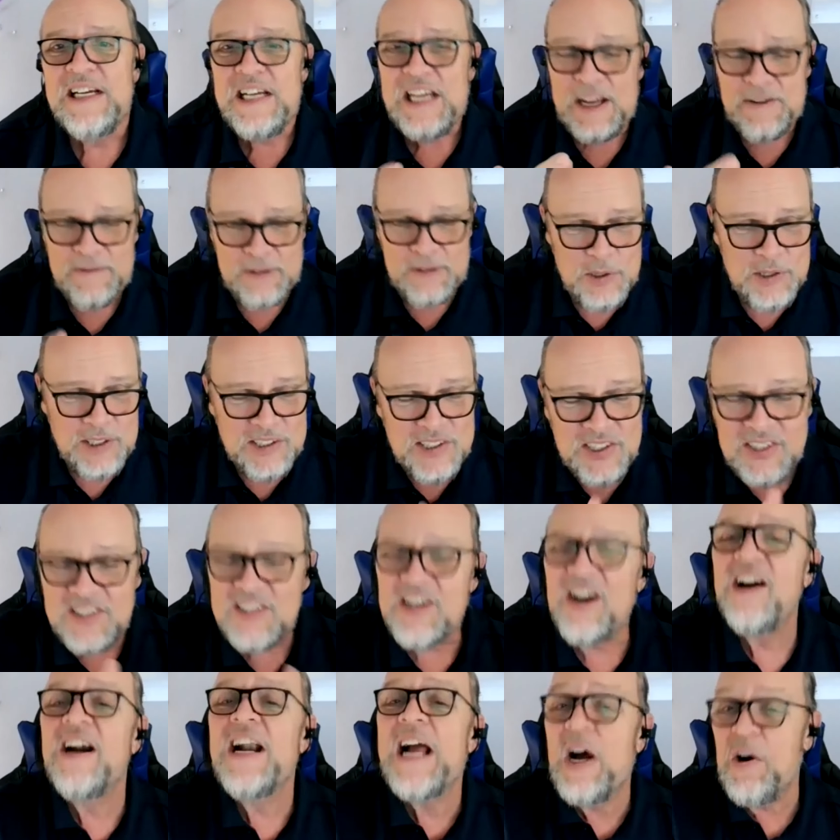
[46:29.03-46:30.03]
If you can
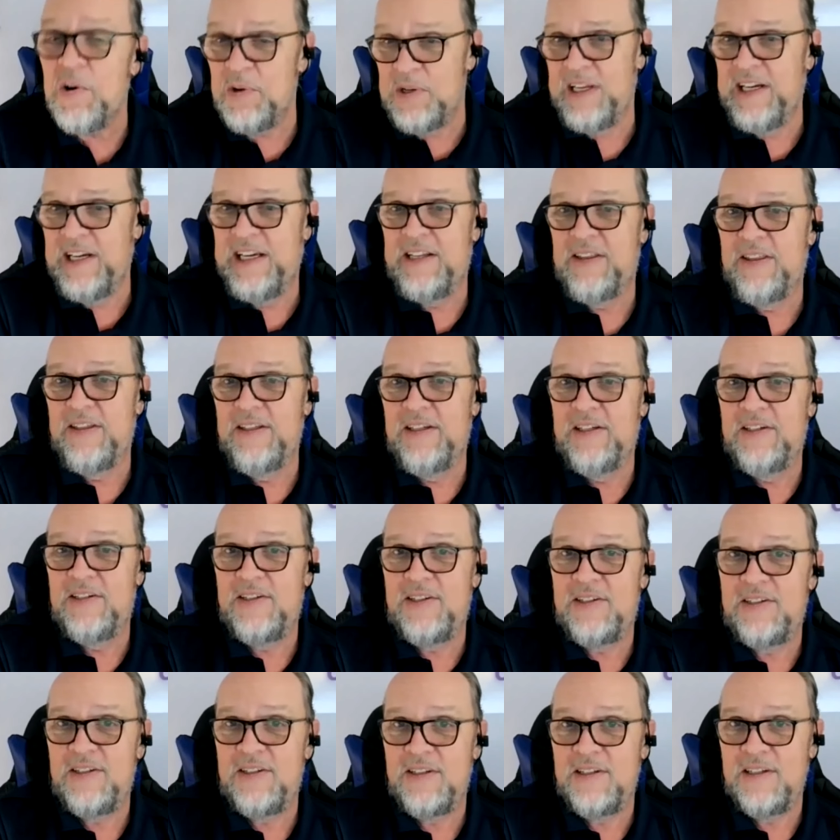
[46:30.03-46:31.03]
start out like
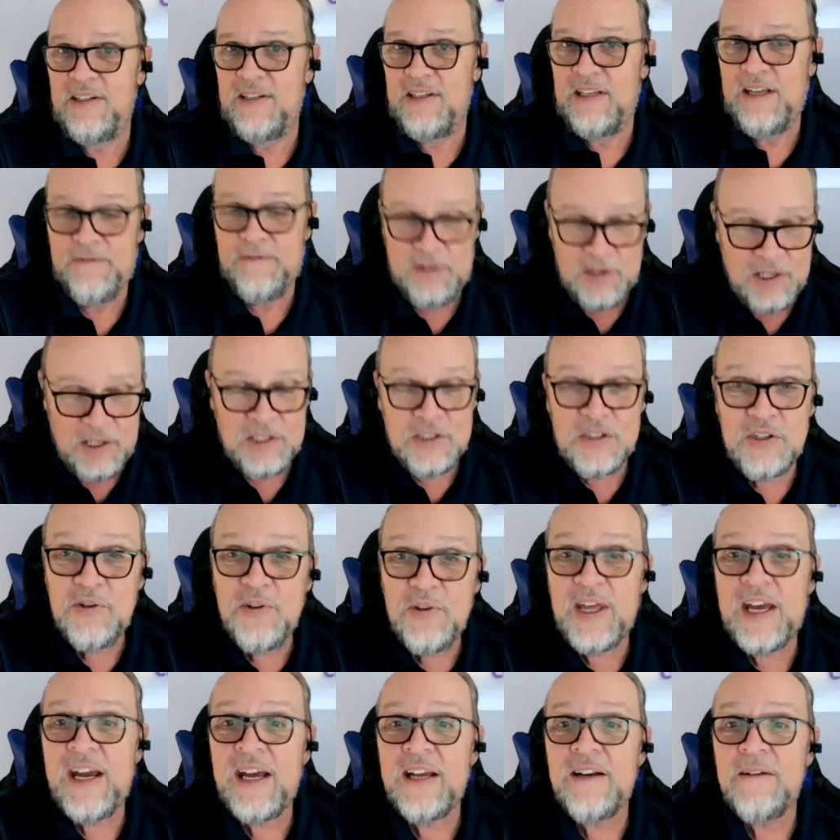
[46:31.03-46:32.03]
this, if you can do
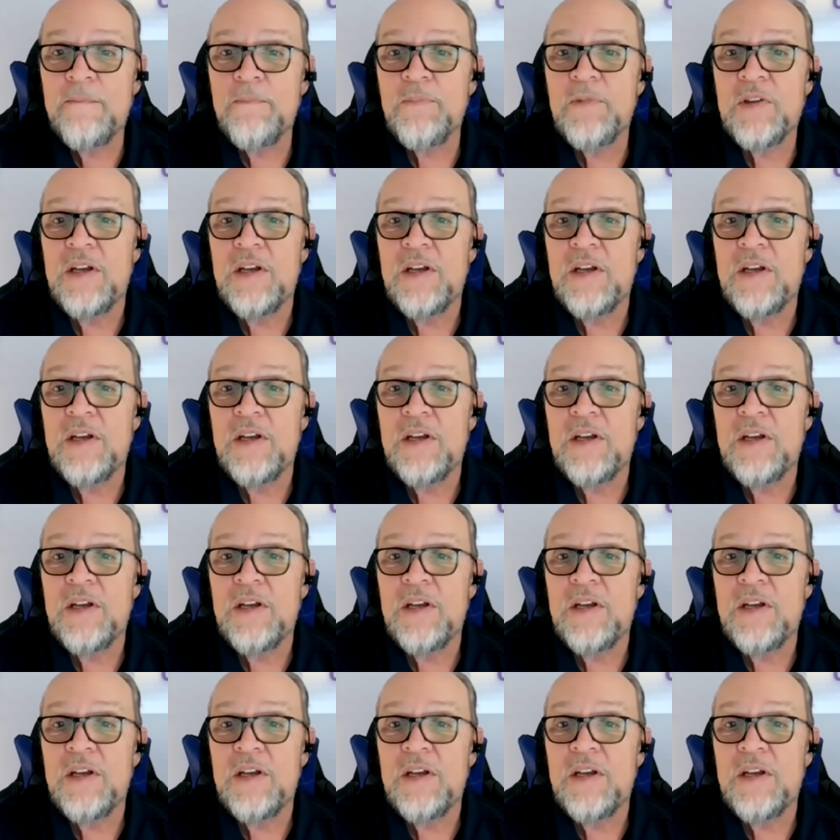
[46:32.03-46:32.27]
that,